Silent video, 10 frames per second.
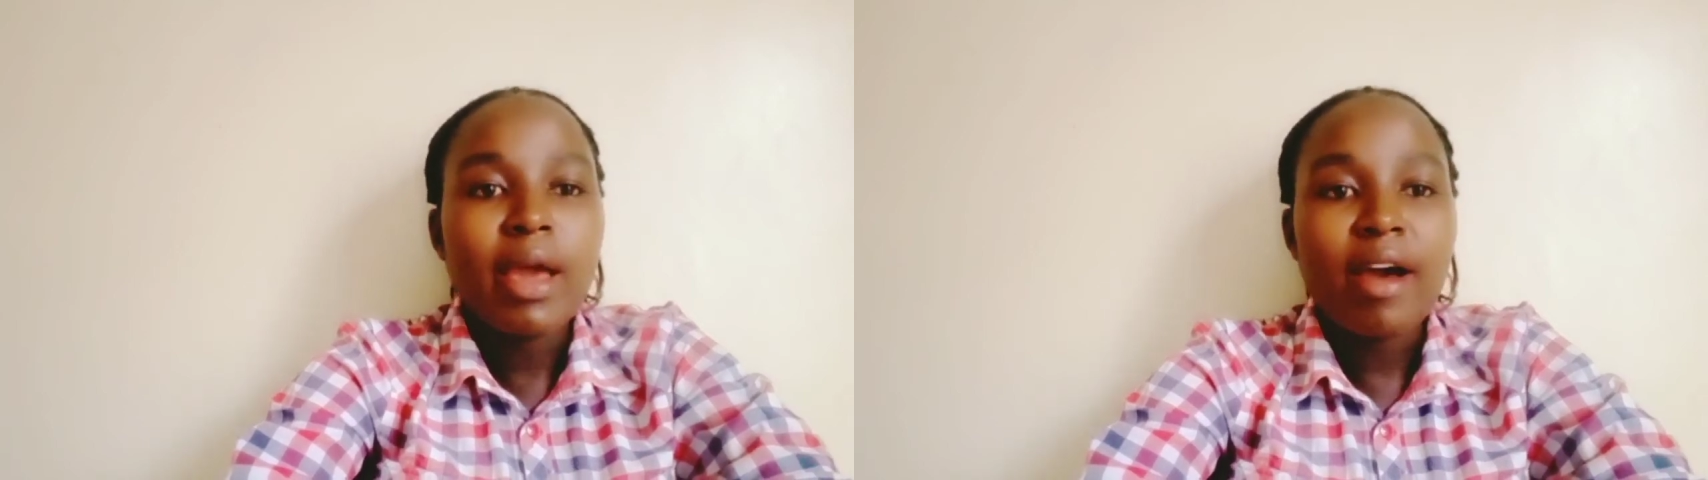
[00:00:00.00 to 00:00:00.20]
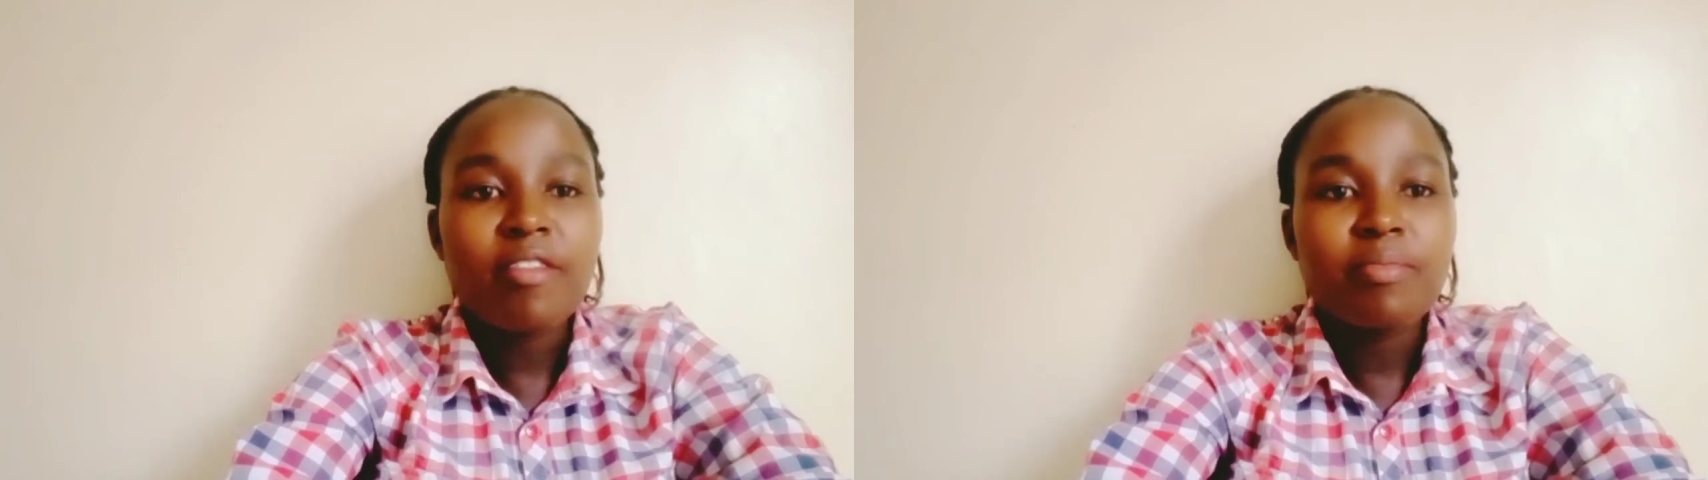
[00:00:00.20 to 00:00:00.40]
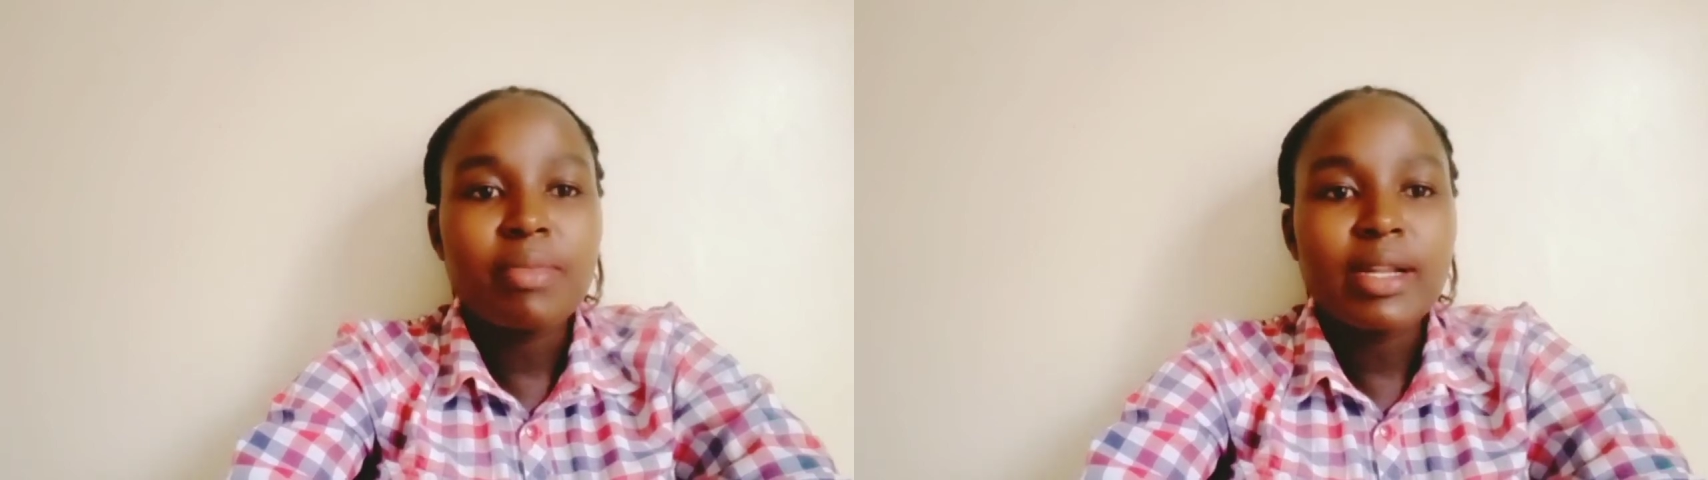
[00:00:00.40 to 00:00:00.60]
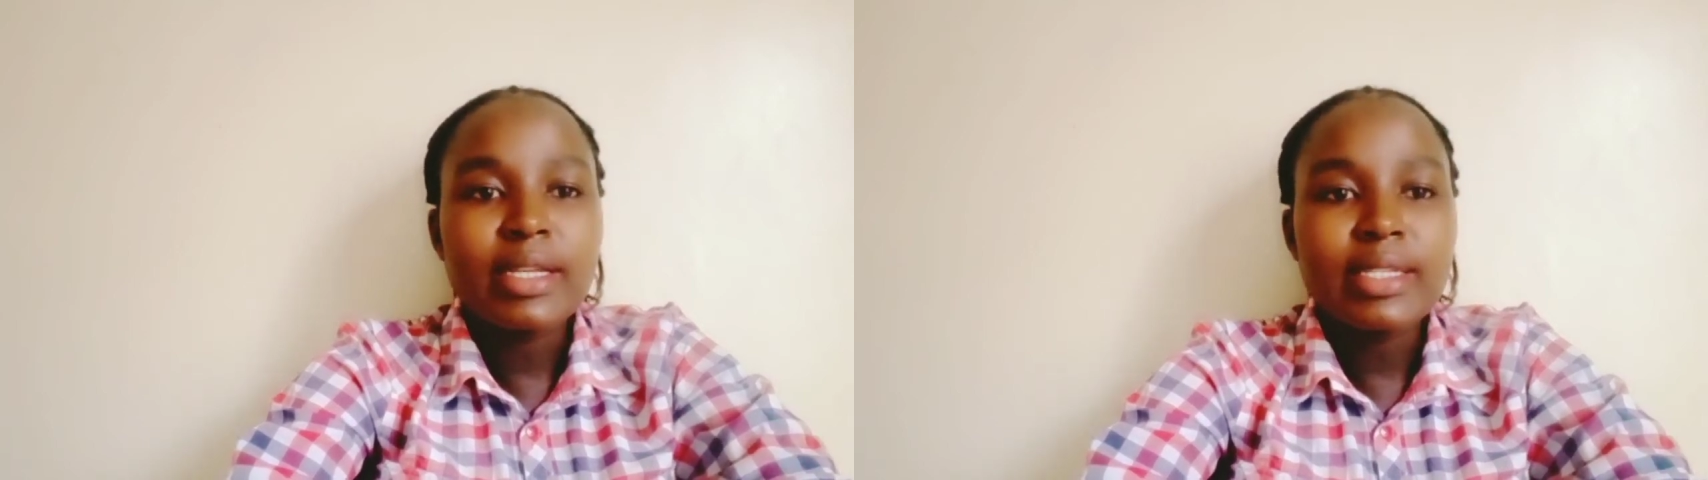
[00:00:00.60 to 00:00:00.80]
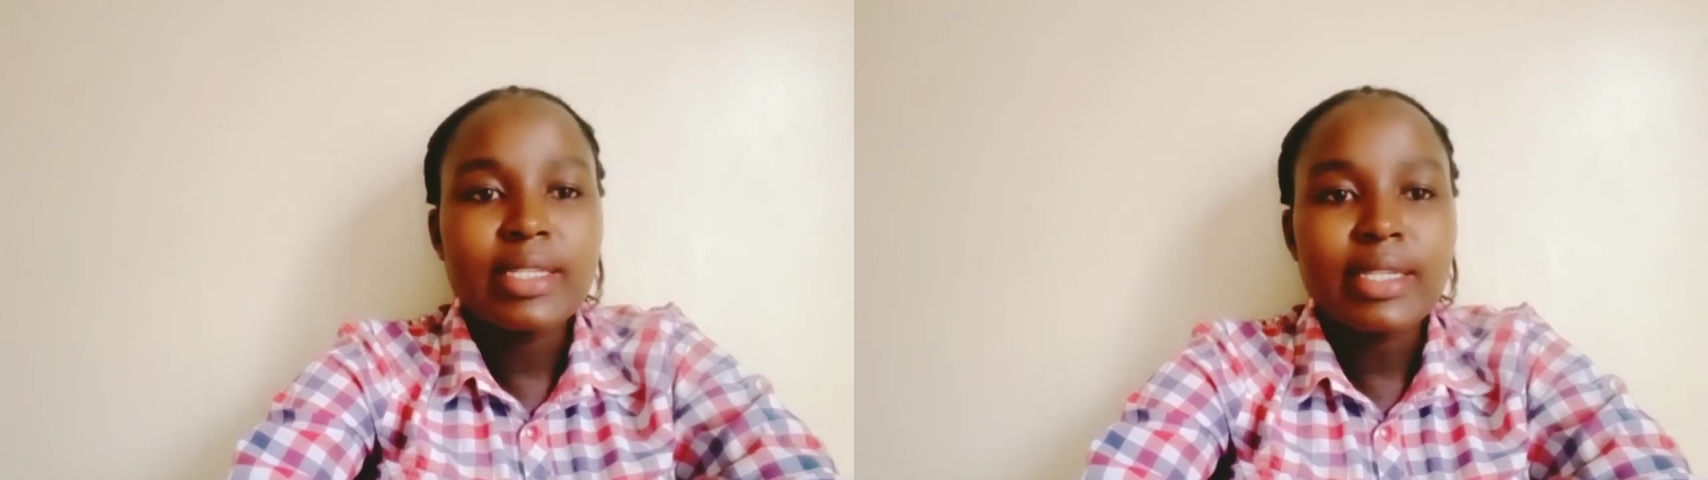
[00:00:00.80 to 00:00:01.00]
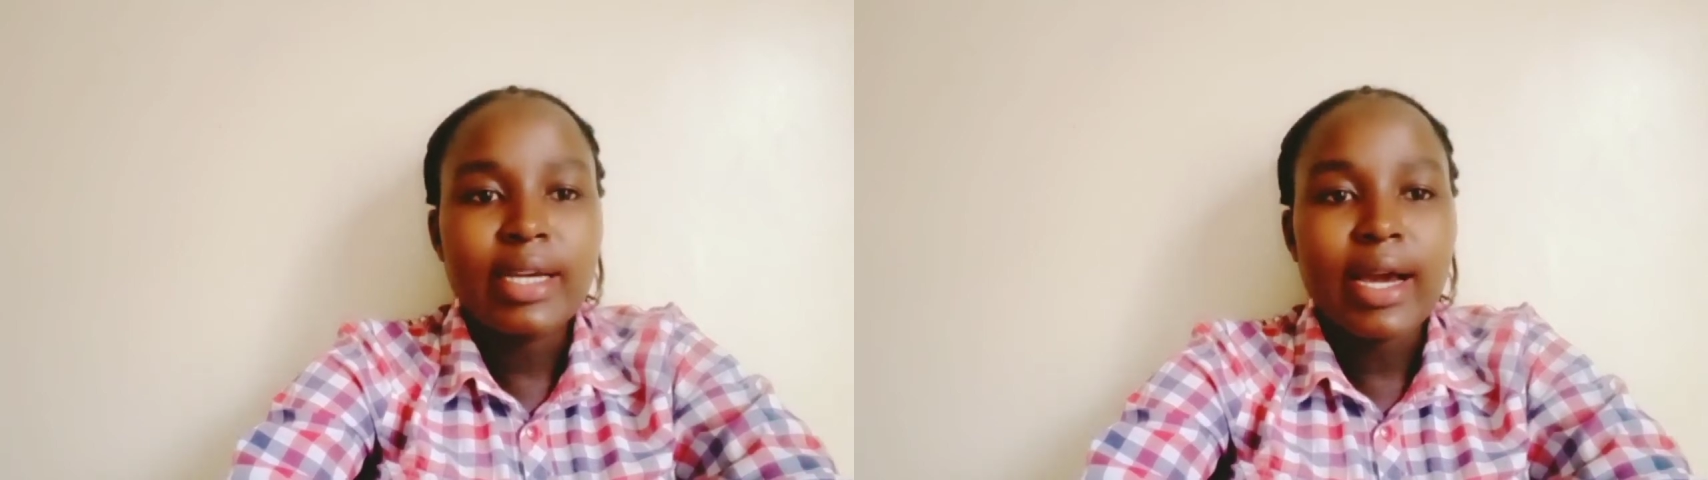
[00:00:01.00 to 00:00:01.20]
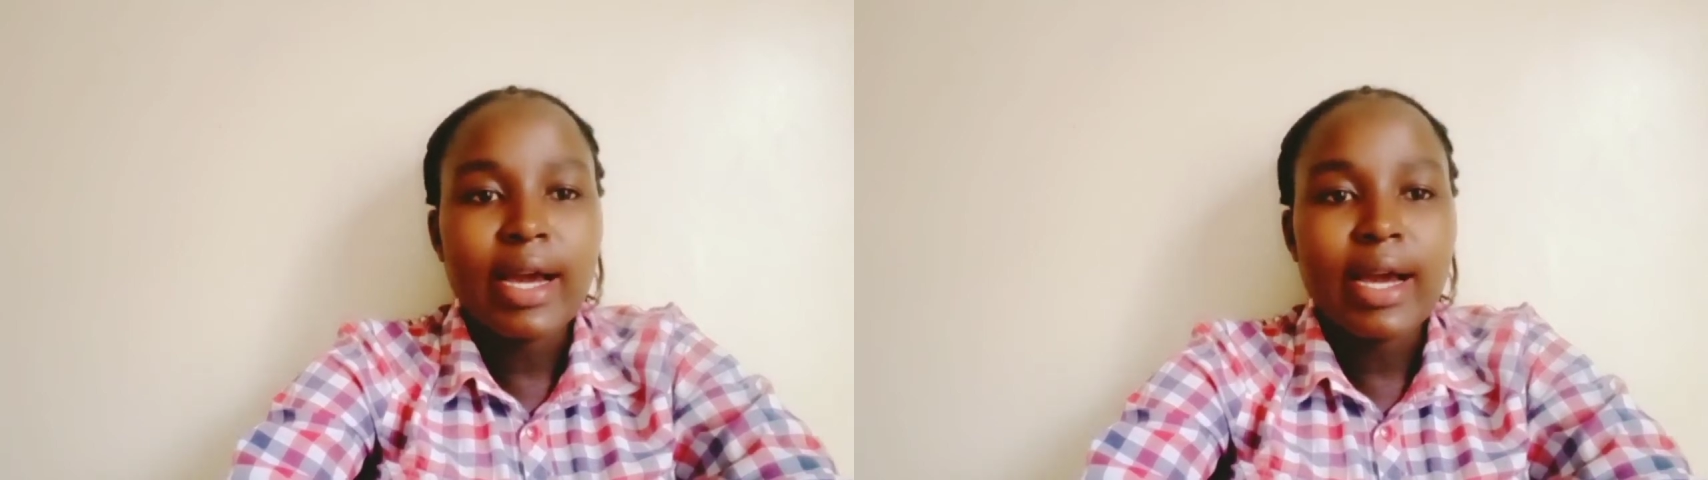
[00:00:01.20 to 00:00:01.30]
have bleeding,